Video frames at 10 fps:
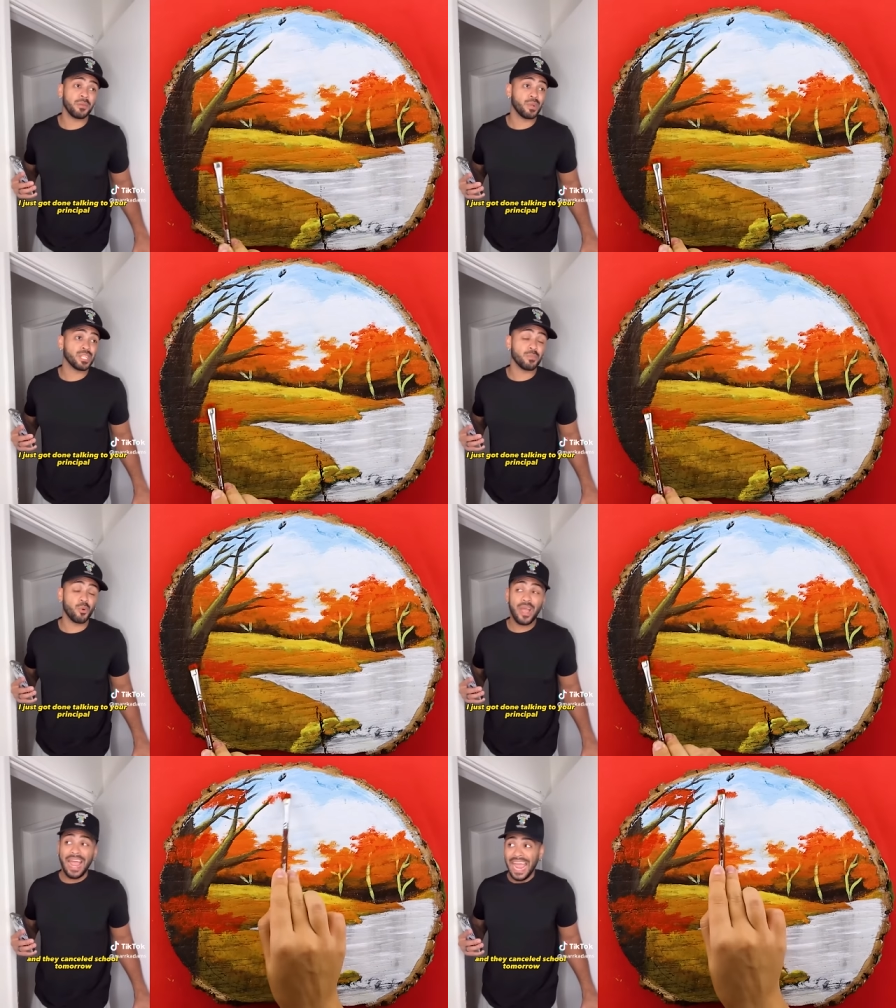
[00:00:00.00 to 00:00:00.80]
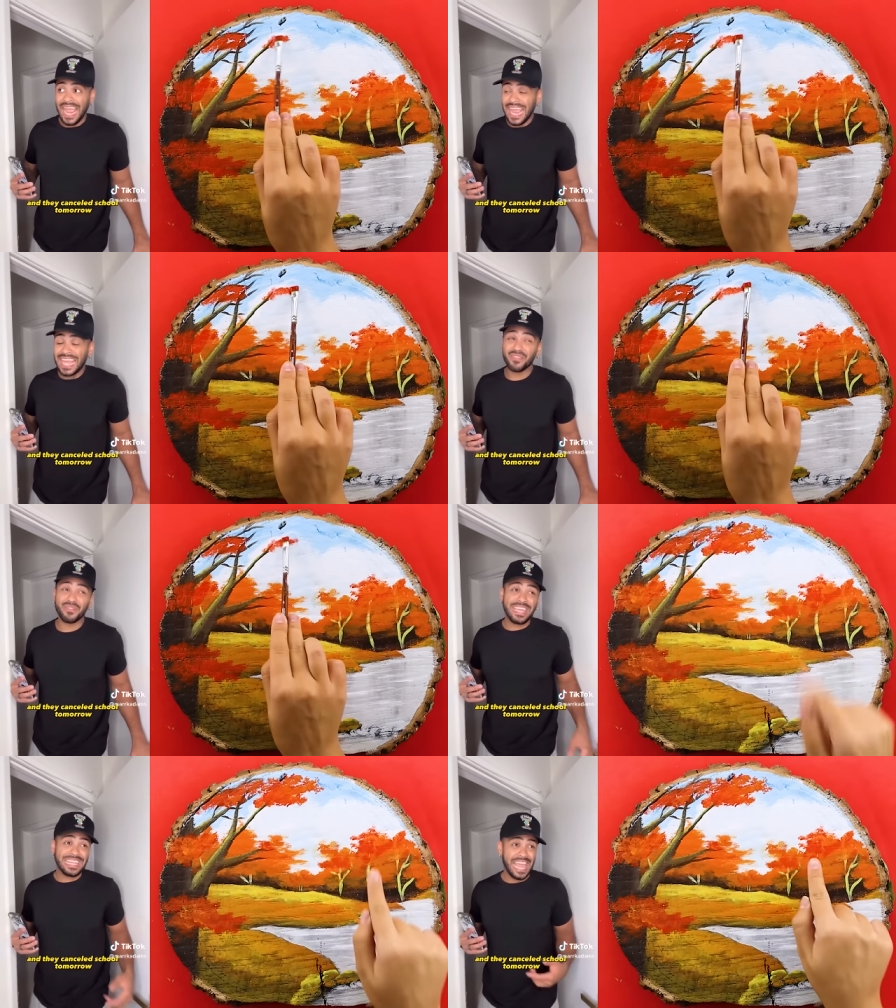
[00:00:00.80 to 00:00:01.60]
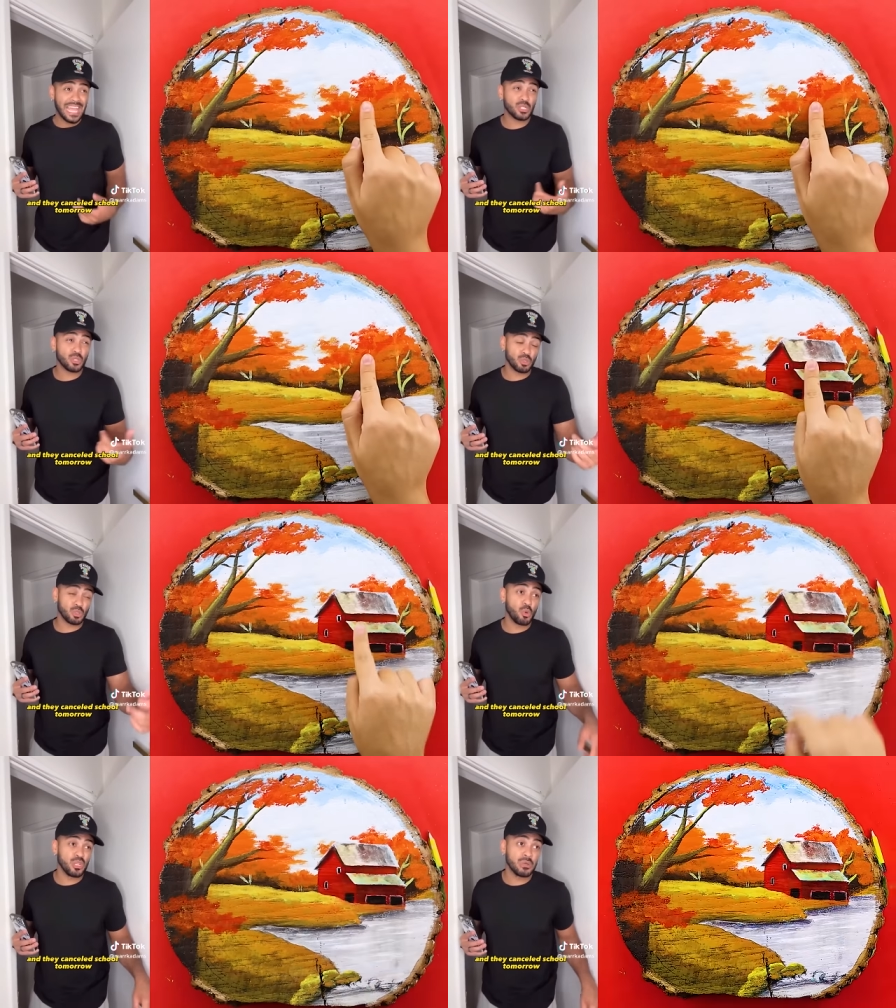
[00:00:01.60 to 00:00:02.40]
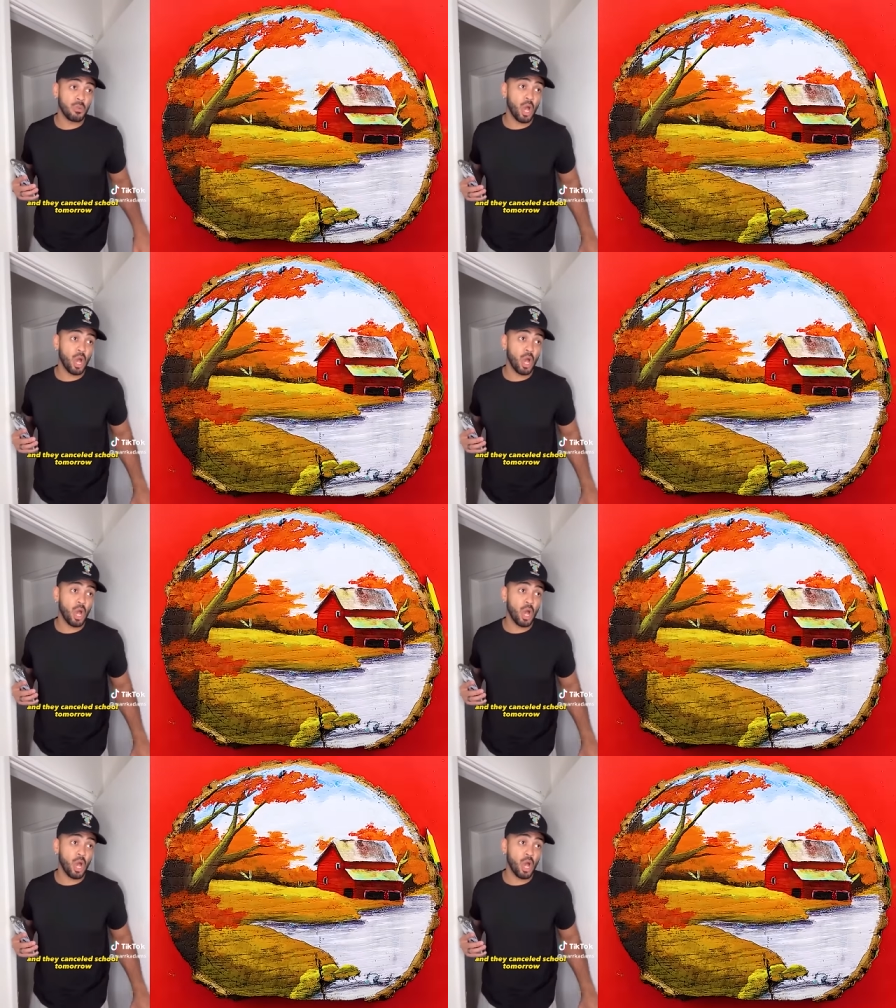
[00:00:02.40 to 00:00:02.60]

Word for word: to your principal, and they canceled school